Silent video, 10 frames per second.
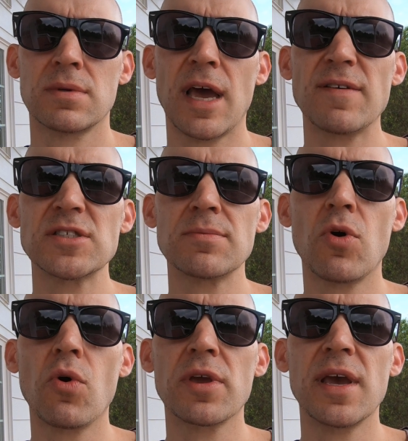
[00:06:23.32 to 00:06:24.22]
Have some
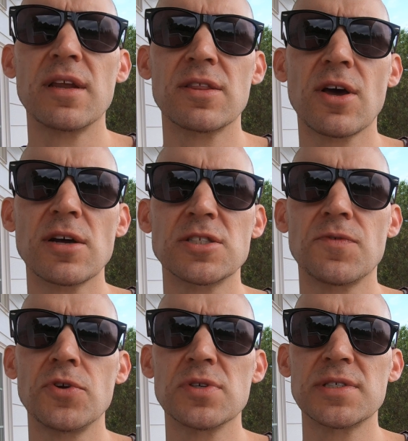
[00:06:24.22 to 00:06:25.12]
organic thoughts
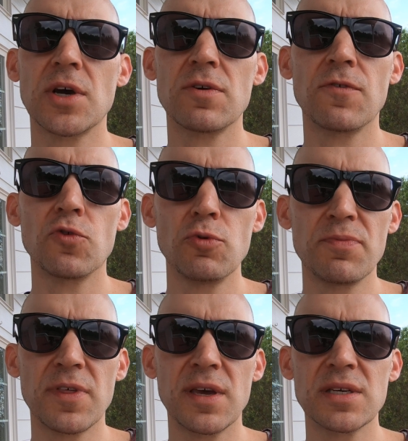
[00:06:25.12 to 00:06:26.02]
for yourself.
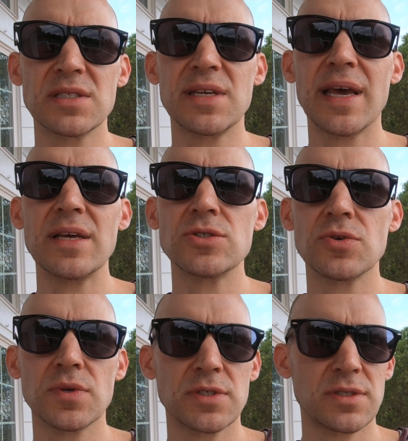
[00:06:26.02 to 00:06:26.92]
Groupthink is
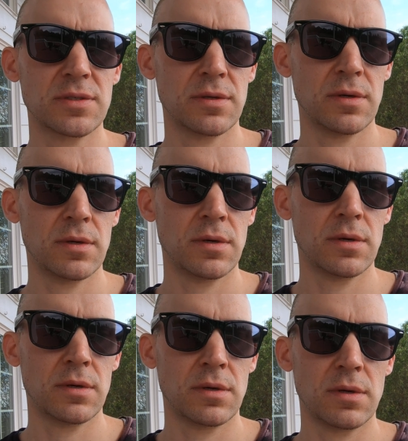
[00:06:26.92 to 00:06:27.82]
dangerous.
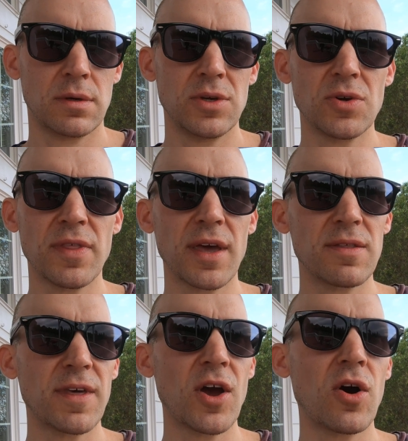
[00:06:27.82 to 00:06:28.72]

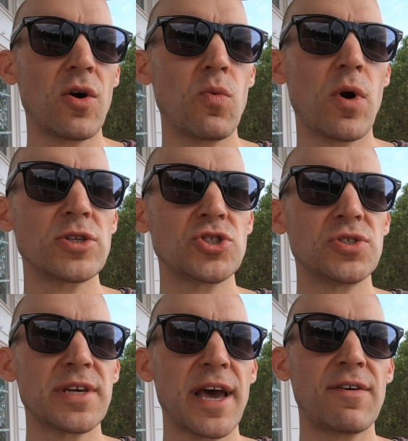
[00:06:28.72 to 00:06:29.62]
They all want you
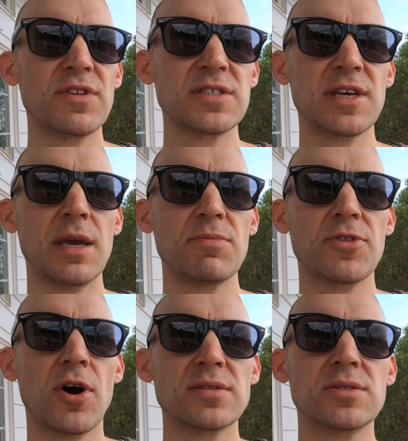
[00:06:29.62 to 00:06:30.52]
to have the same
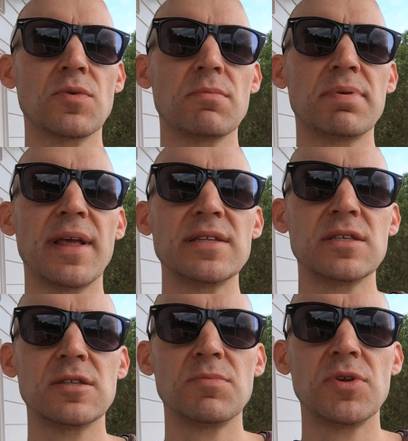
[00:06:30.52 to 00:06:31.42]
thoughts. They're
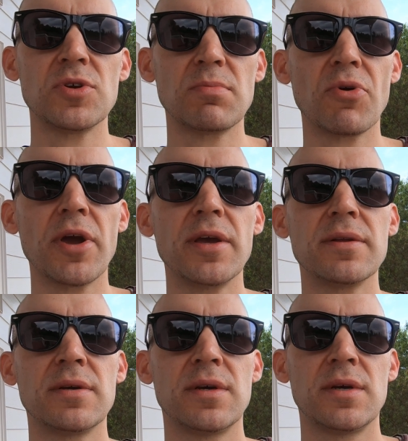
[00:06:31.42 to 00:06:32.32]
implanting them in your brain.
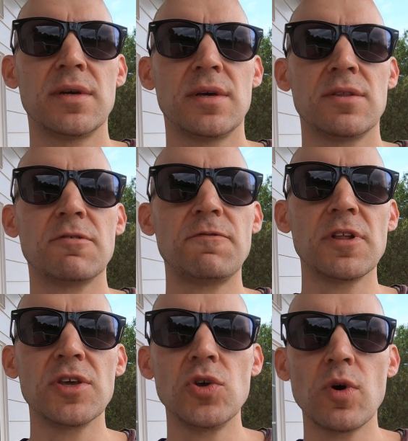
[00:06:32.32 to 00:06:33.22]
They're
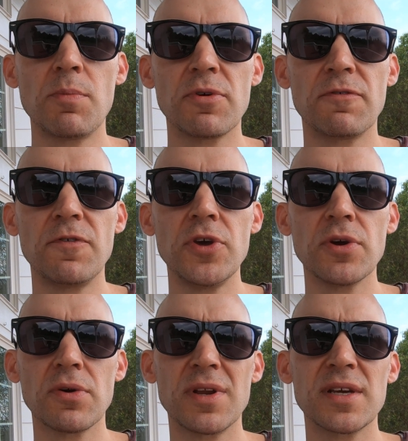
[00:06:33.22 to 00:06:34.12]
filling you up with
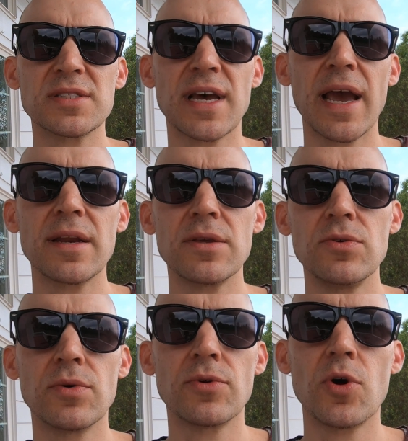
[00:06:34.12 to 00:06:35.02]
fear and anxiety. You
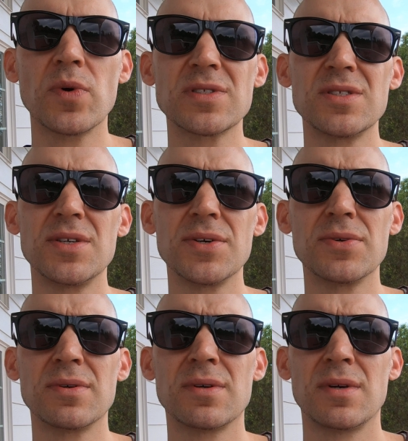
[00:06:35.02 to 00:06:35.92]
don't know what to do.
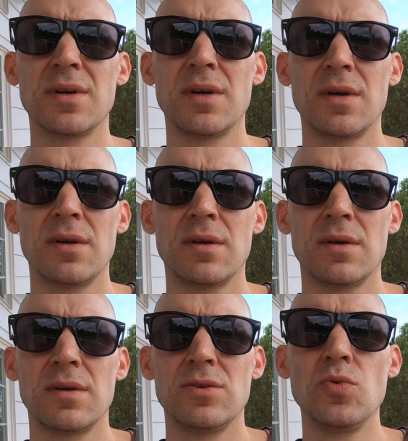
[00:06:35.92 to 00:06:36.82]

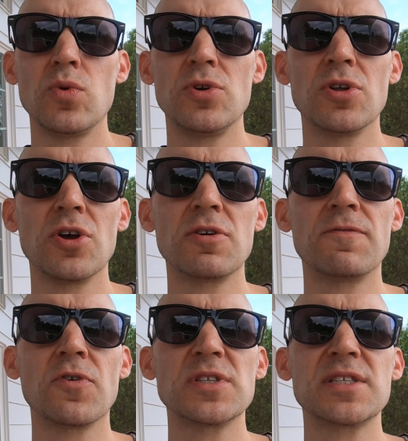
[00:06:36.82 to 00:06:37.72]
You're looking
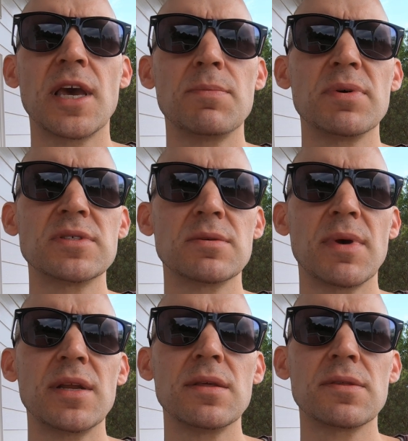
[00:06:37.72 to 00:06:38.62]
for escapism,
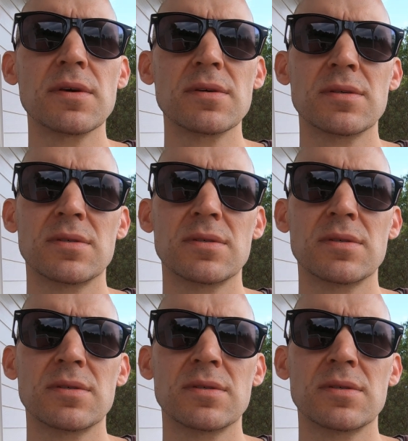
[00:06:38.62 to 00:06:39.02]
anything.